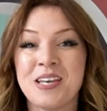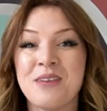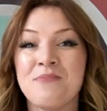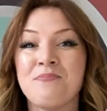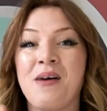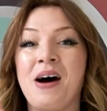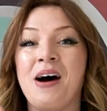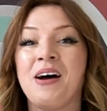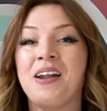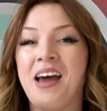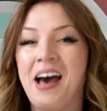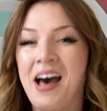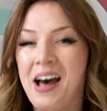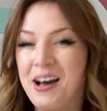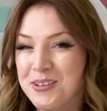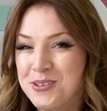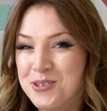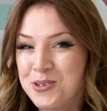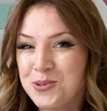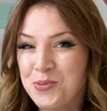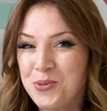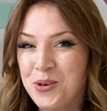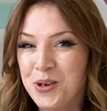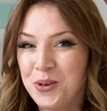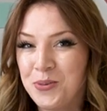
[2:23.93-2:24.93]
about how
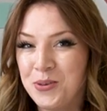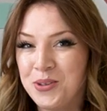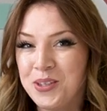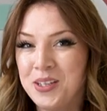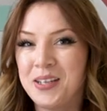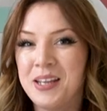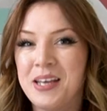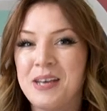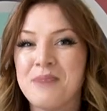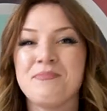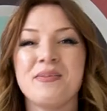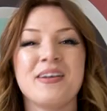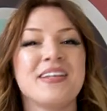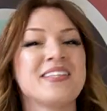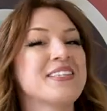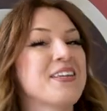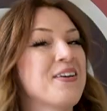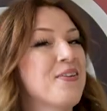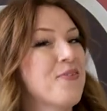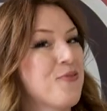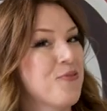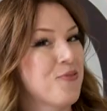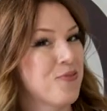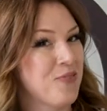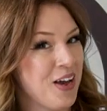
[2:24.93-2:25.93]
to work with the land base
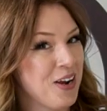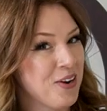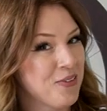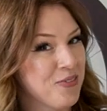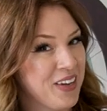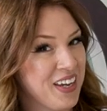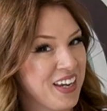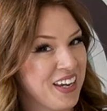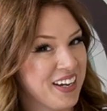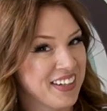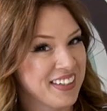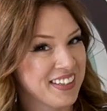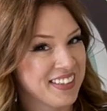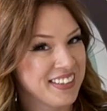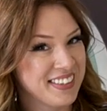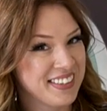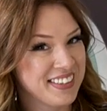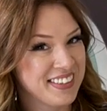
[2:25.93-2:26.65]
right over here.